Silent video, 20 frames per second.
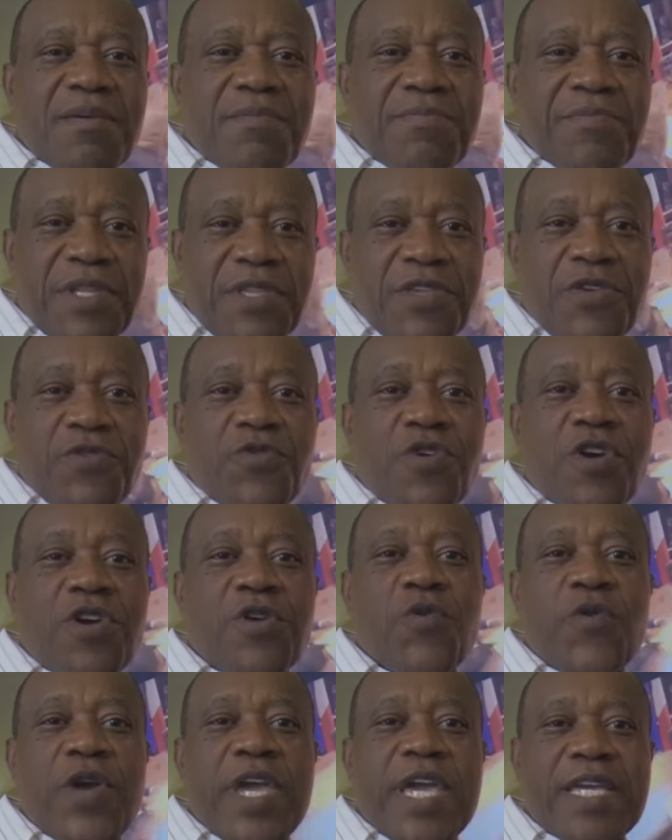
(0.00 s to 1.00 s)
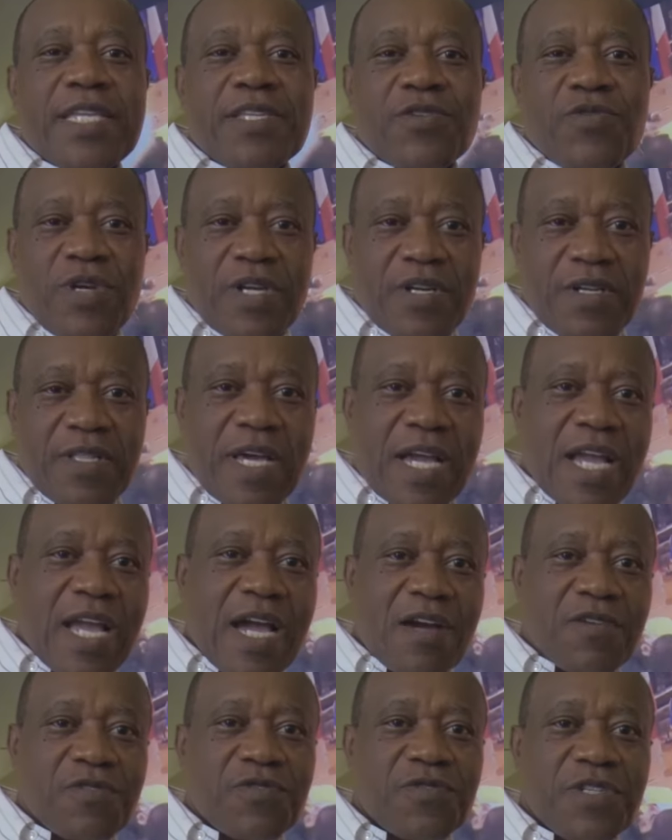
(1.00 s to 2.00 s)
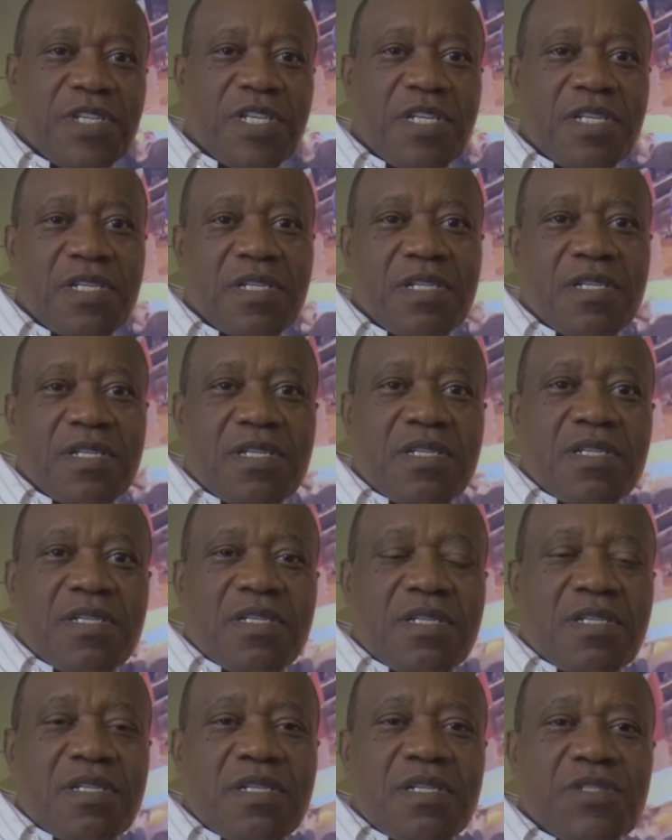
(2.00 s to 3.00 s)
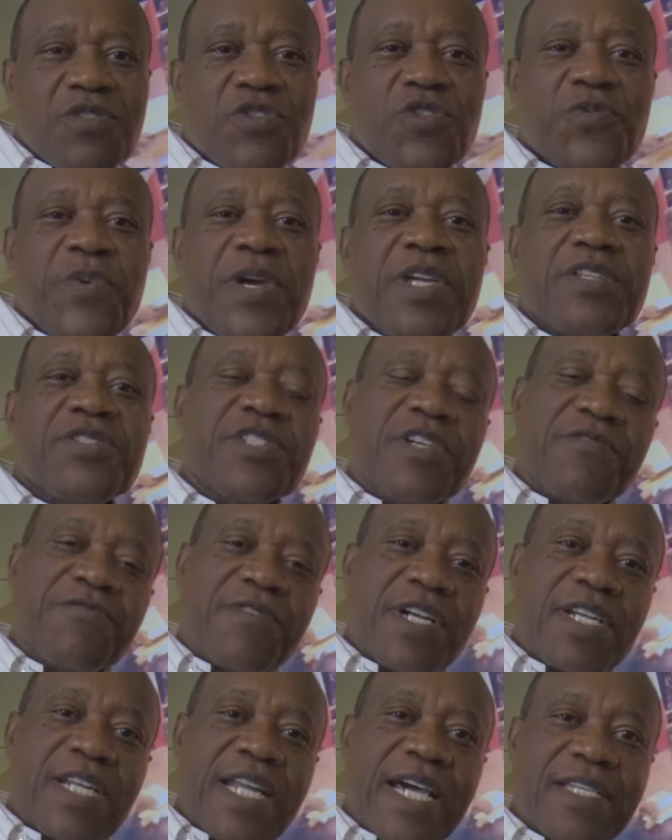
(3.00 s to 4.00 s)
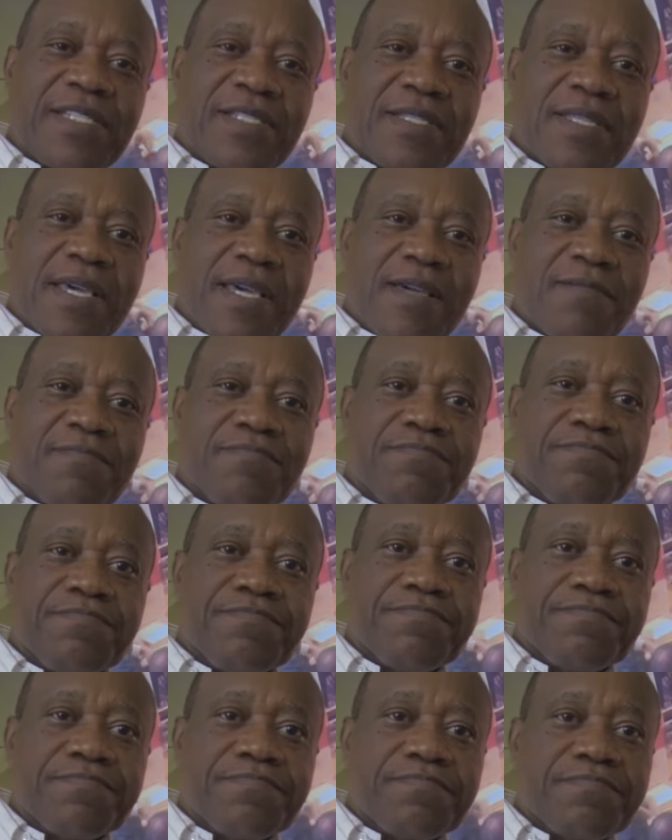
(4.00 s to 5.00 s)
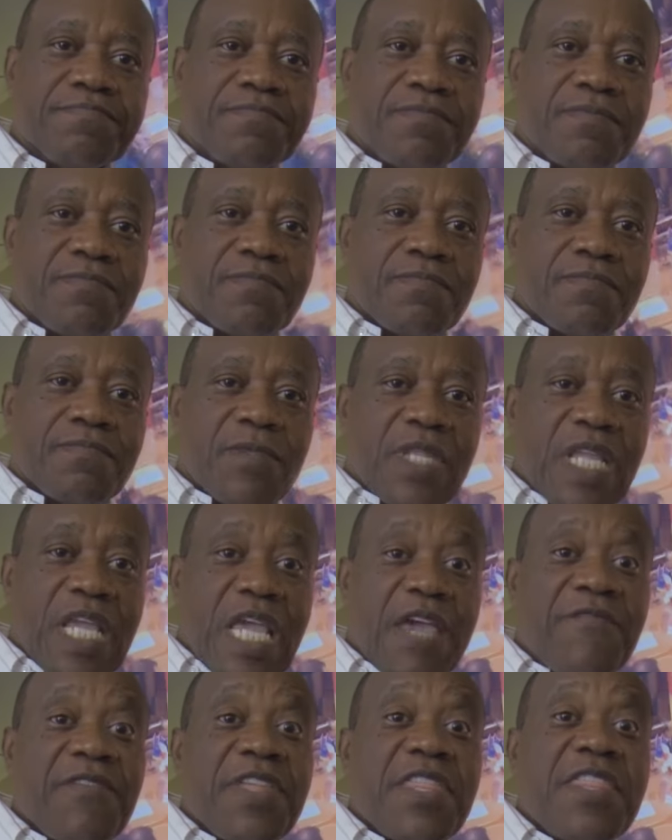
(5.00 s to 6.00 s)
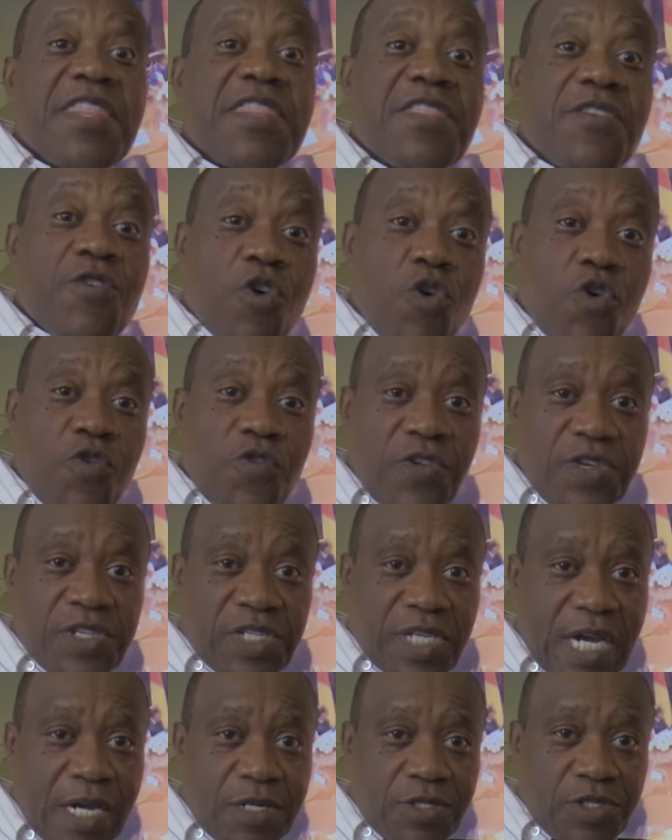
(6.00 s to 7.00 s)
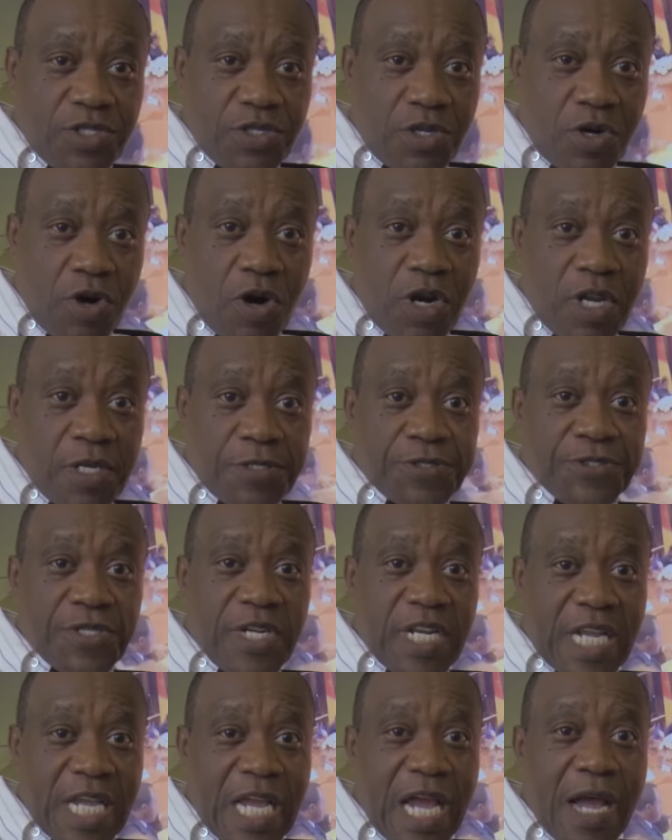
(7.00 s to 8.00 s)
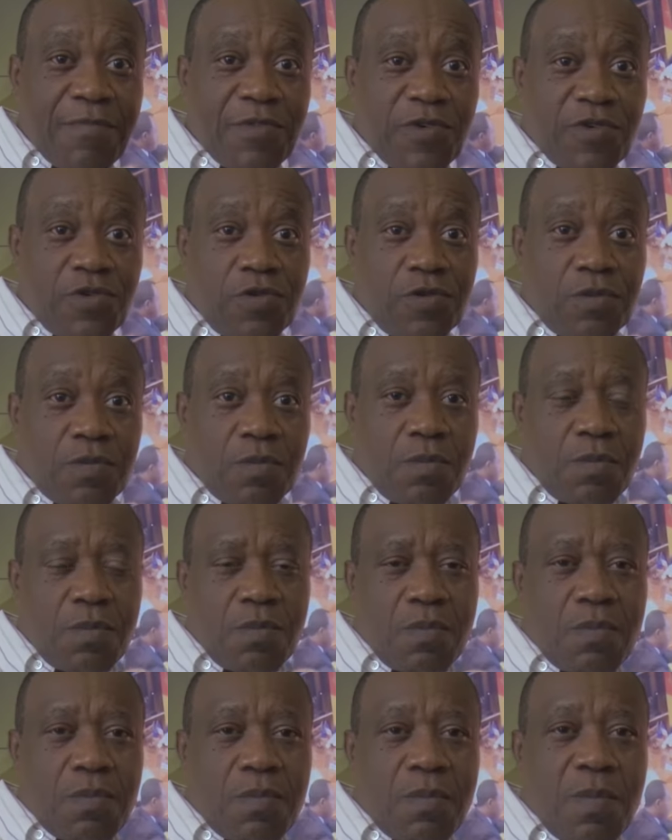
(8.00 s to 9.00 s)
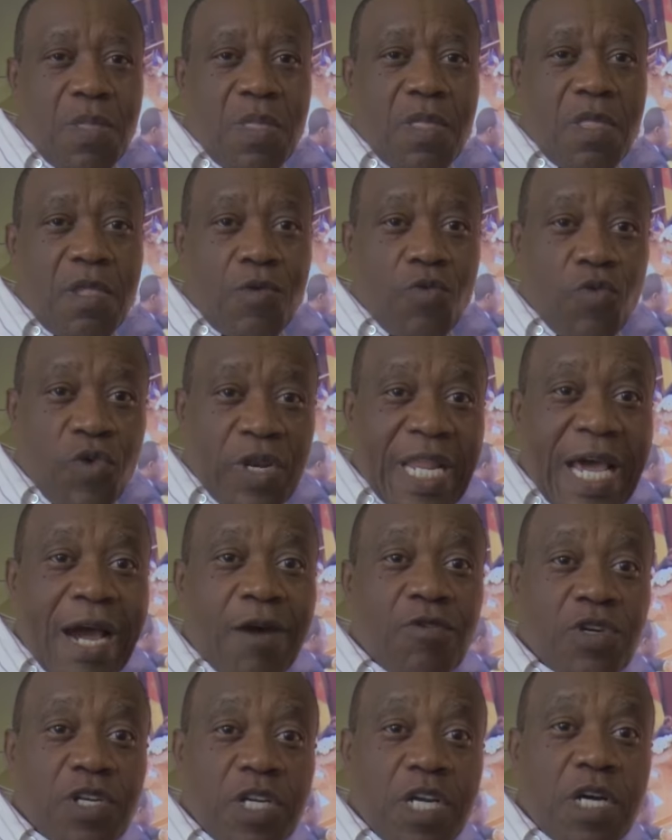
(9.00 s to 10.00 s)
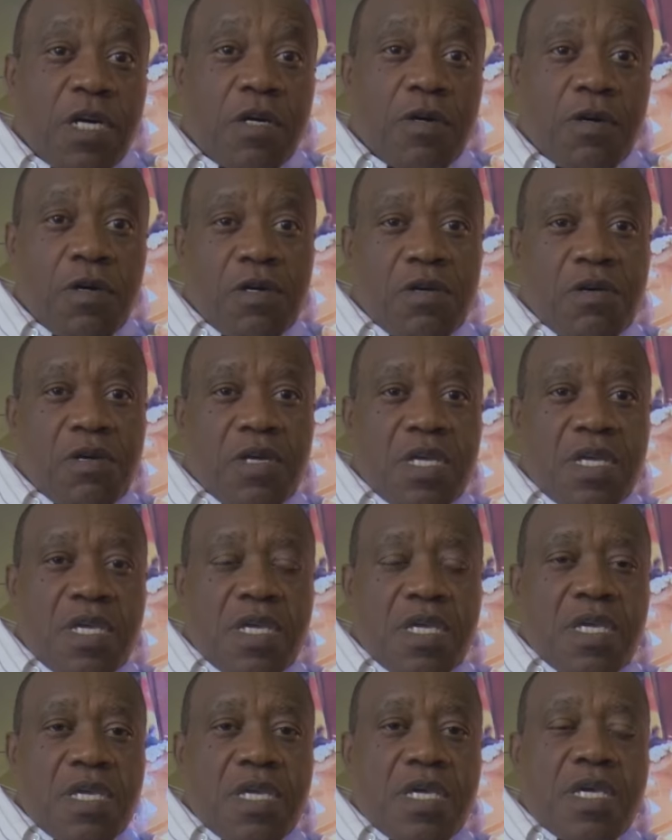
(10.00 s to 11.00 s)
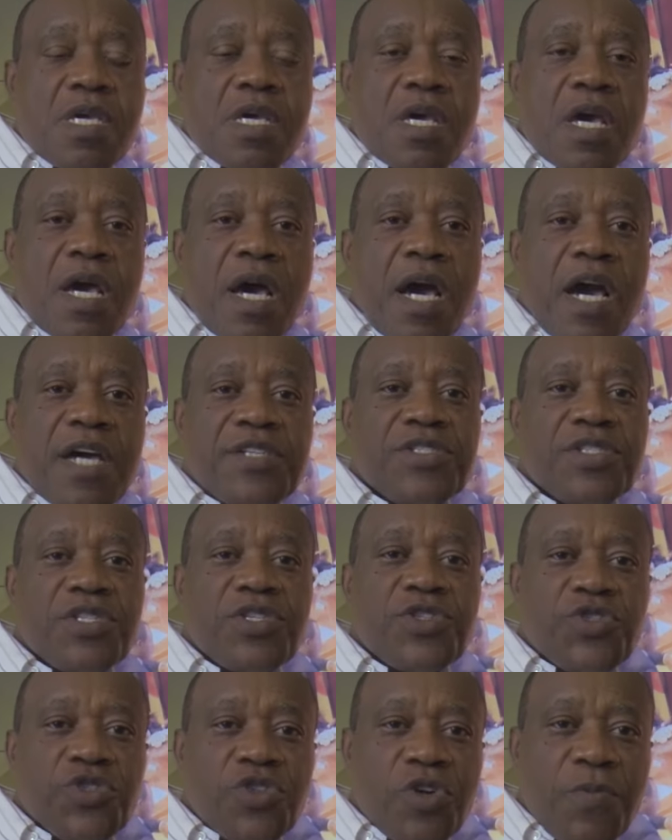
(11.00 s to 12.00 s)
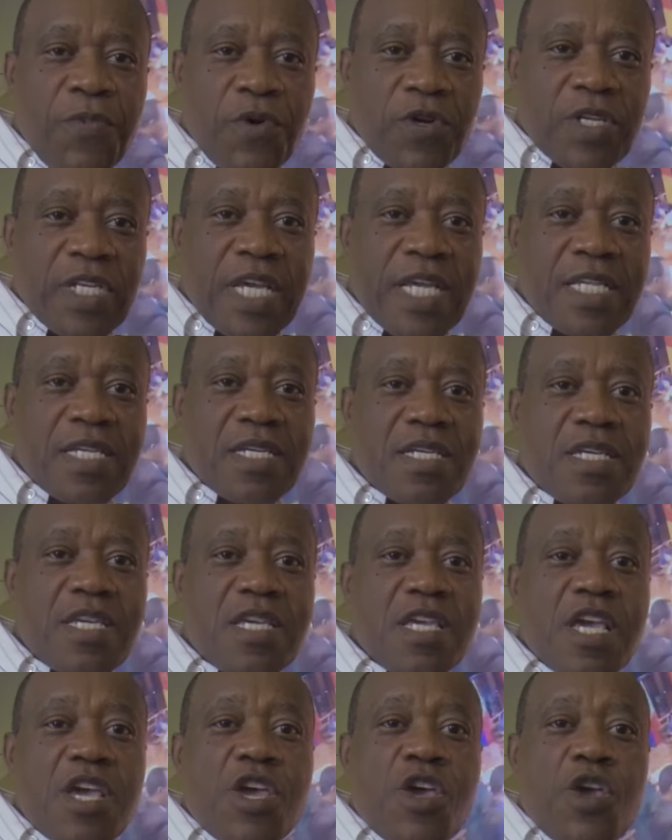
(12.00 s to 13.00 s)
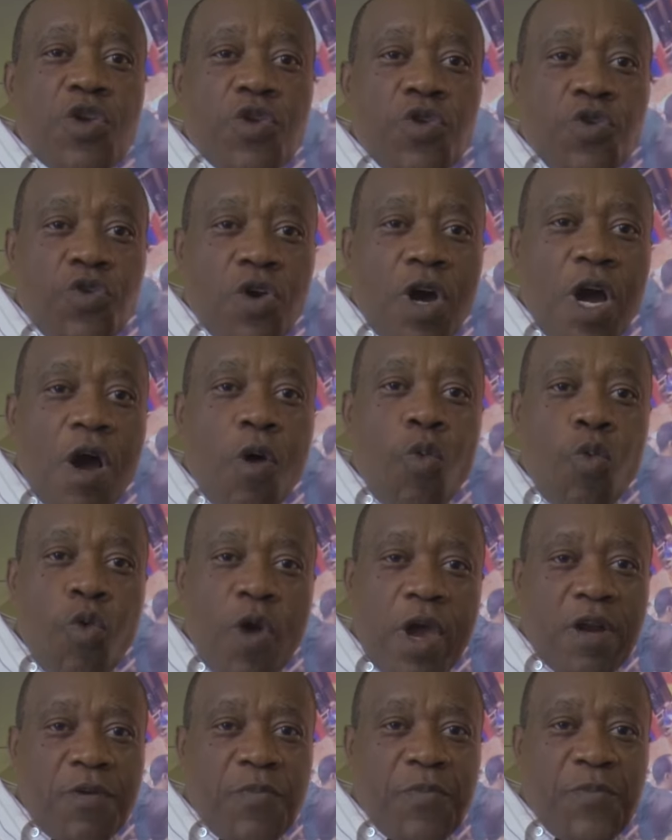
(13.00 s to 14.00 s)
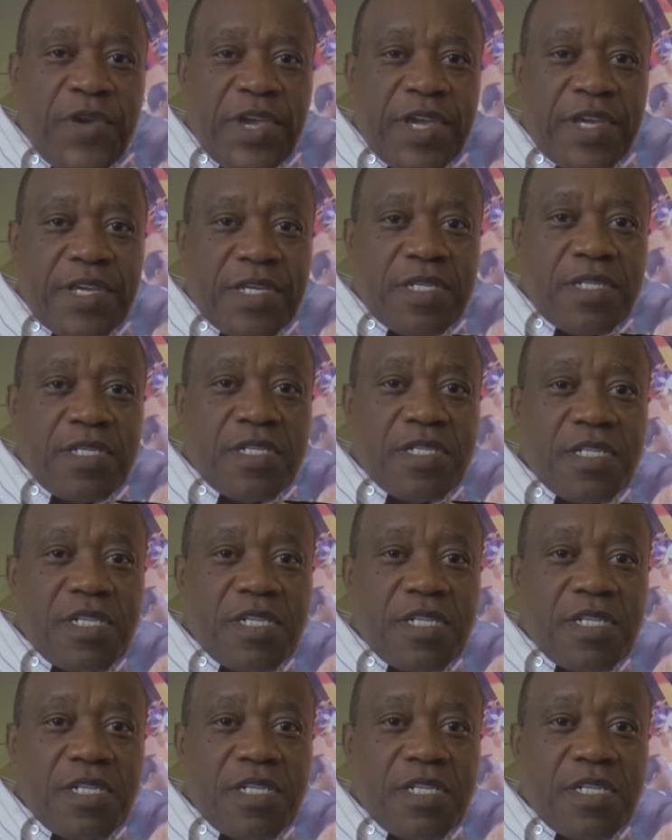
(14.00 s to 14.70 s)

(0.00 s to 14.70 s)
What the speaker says: but you run away to another country to spend several nights there. Even though this country you call a friend, Cameroon, we now know, has supported your well-being